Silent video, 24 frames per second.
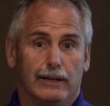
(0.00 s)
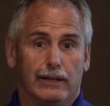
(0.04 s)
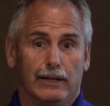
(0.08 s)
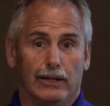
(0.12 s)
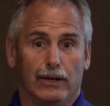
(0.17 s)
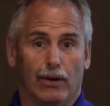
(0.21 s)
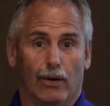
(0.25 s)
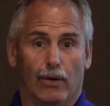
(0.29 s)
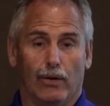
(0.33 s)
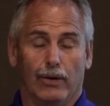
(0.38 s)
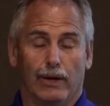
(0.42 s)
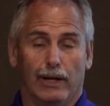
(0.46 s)
you
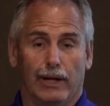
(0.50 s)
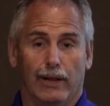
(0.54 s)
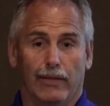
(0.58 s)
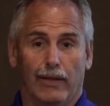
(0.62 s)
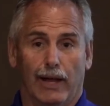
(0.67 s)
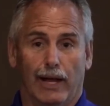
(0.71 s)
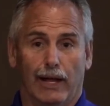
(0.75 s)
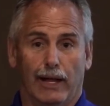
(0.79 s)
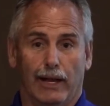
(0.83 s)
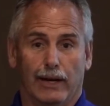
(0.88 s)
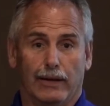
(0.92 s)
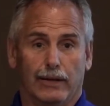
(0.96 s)
know,
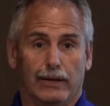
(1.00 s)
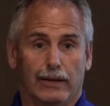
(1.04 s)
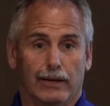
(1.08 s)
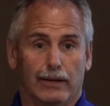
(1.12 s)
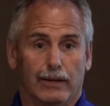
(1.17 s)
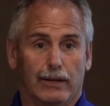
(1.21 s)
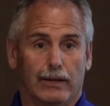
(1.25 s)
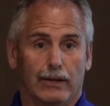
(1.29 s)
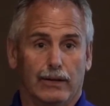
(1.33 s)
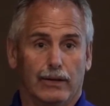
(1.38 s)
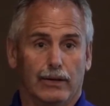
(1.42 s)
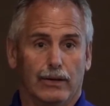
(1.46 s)
and
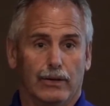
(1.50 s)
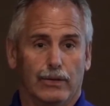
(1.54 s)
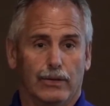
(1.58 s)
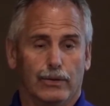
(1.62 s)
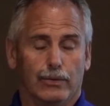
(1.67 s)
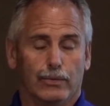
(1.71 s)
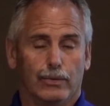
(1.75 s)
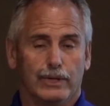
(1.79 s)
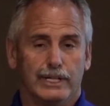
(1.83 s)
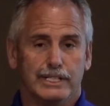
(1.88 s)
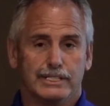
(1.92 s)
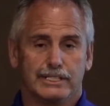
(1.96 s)

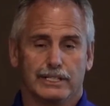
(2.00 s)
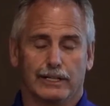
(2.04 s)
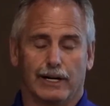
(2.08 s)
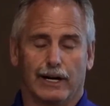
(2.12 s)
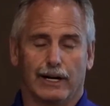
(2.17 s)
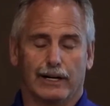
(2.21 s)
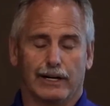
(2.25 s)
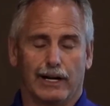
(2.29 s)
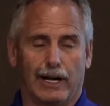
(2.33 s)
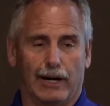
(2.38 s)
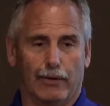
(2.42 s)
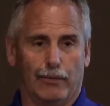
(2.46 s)
the reason
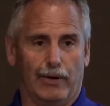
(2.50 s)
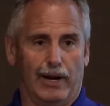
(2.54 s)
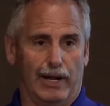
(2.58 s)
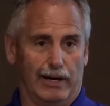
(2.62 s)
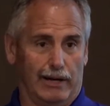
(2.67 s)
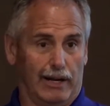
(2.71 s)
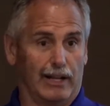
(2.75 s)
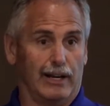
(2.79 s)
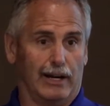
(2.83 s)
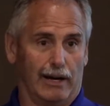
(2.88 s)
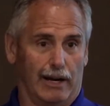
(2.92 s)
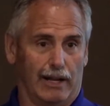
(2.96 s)
our guy ran,
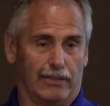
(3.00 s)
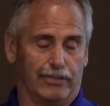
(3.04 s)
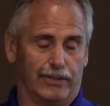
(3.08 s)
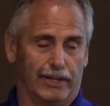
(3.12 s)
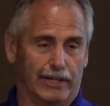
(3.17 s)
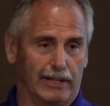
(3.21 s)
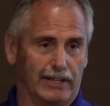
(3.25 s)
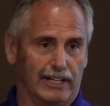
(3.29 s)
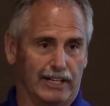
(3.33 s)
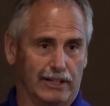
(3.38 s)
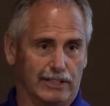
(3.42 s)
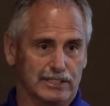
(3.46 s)
and I
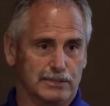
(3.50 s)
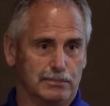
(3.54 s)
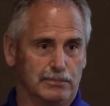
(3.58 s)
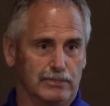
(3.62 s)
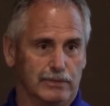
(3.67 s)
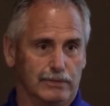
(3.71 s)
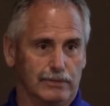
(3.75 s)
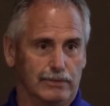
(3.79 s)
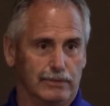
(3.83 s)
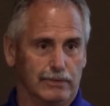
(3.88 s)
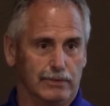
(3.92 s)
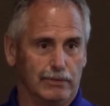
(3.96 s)
think it is,
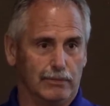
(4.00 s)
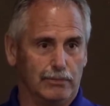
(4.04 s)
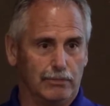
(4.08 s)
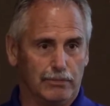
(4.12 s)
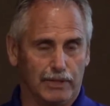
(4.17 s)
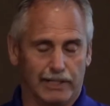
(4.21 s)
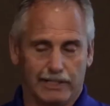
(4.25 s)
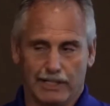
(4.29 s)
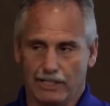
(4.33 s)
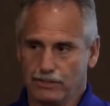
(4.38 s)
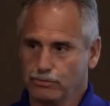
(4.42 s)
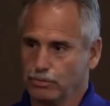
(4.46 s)

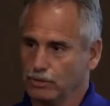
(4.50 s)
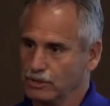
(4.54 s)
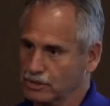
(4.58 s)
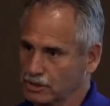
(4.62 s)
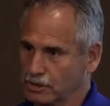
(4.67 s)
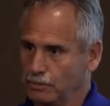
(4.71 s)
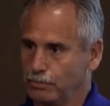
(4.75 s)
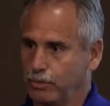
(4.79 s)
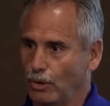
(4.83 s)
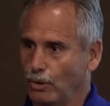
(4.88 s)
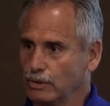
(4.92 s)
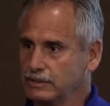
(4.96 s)
because we were
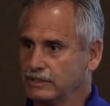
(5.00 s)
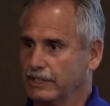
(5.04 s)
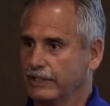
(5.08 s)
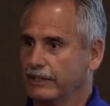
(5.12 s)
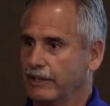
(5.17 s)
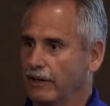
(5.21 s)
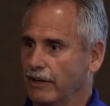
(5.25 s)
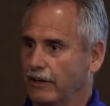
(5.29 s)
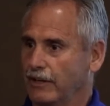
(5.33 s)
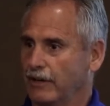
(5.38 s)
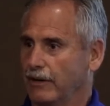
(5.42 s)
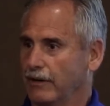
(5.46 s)
supposedly
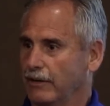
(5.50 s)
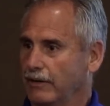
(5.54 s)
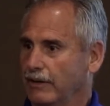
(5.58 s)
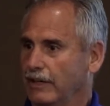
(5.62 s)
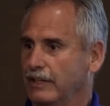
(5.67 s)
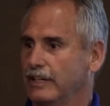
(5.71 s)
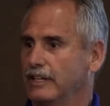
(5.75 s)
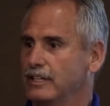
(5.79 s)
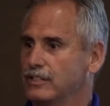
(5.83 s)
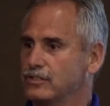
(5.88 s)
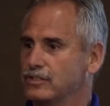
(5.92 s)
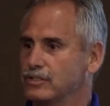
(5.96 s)
carrying
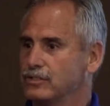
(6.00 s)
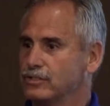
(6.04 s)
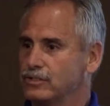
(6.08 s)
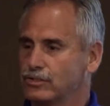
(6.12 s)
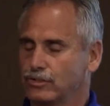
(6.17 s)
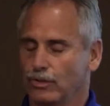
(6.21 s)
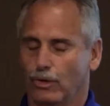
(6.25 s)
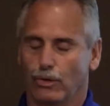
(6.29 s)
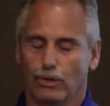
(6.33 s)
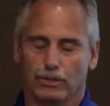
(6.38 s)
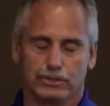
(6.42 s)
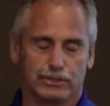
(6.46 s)
an injured
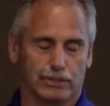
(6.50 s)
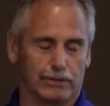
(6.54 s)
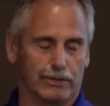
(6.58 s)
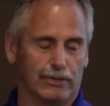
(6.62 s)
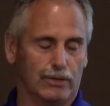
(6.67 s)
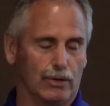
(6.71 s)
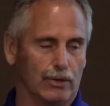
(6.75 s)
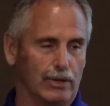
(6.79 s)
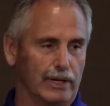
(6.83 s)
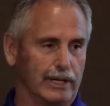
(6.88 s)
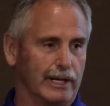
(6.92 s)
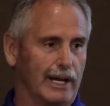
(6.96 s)
soldier, and
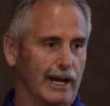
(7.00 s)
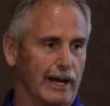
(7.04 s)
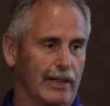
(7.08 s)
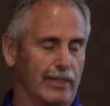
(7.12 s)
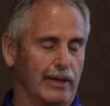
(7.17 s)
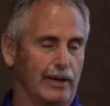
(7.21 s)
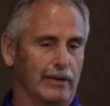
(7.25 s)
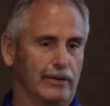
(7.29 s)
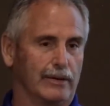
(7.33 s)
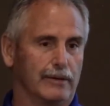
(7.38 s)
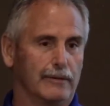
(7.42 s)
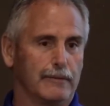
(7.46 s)
the guy
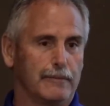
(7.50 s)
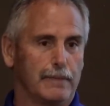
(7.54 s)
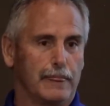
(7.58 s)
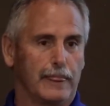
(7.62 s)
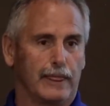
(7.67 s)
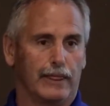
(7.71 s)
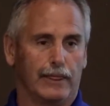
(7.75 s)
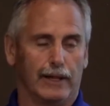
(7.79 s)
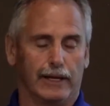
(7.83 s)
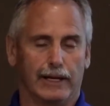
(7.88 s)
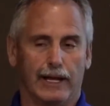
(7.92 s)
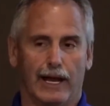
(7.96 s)

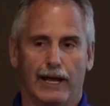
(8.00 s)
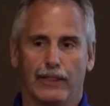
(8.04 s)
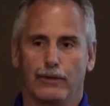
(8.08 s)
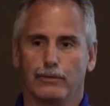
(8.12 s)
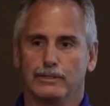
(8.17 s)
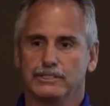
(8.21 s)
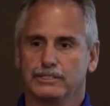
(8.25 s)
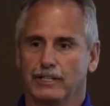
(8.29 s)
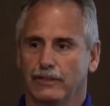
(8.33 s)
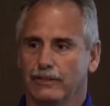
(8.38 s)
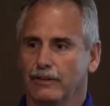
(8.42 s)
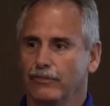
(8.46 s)
that
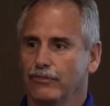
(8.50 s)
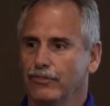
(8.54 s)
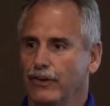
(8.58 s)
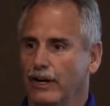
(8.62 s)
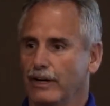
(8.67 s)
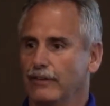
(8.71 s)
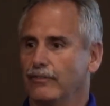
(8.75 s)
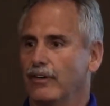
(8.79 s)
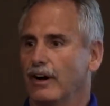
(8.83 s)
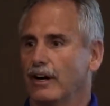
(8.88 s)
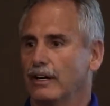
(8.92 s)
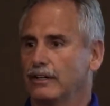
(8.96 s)
was at the
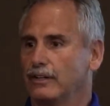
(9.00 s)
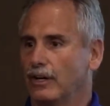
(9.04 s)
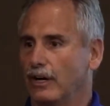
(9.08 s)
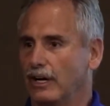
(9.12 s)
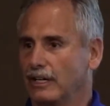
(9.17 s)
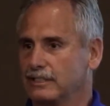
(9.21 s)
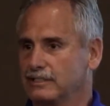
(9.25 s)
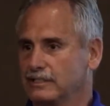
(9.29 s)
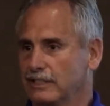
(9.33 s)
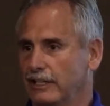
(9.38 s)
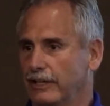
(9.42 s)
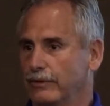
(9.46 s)
front of our
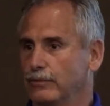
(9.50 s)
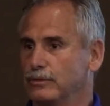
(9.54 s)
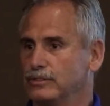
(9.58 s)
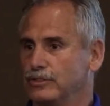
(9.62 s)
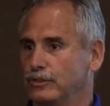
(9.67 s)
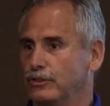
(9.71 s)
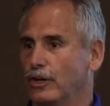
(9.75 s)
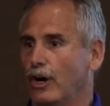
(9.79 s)
dog sled was a